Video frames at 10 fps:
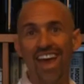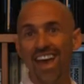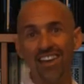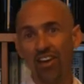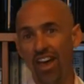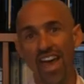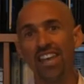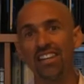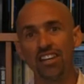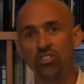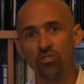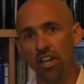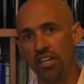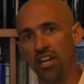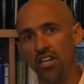you know, any
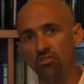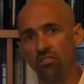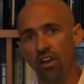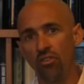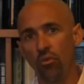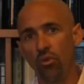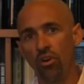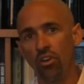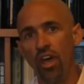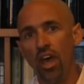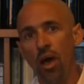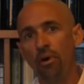industrialized country around the world.